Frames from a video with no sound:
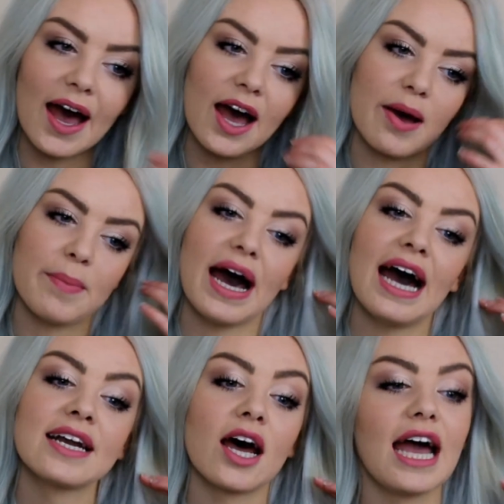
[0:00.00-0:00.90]
And
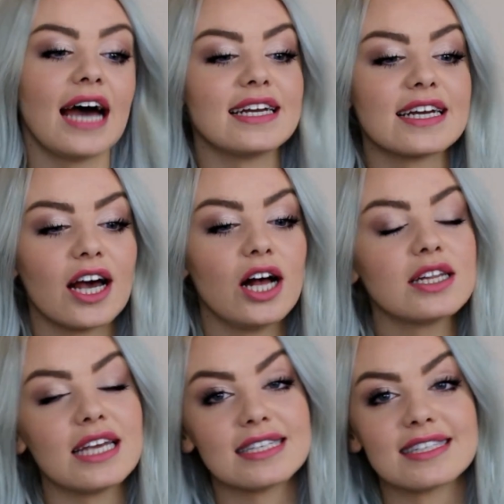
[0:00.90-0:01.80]
I had it
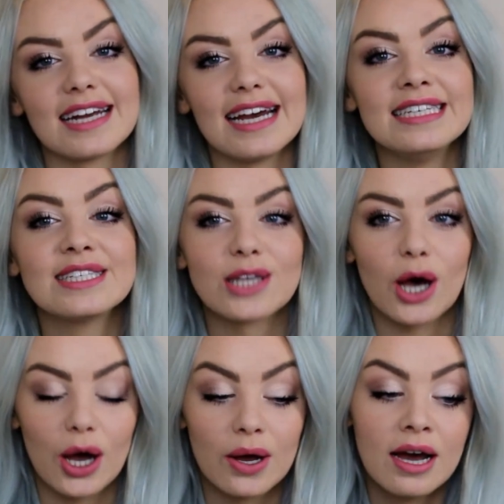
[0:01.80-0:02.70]
curled yesterday,
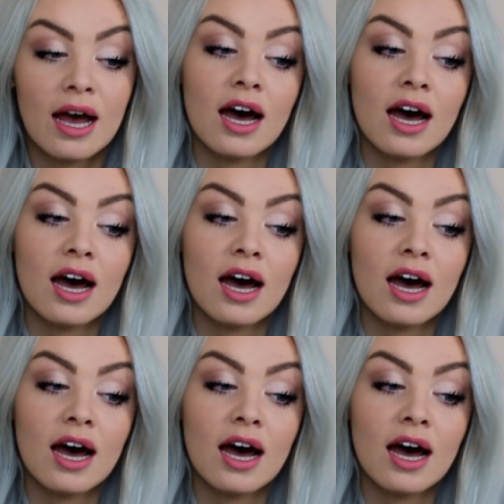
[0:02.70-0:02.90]
so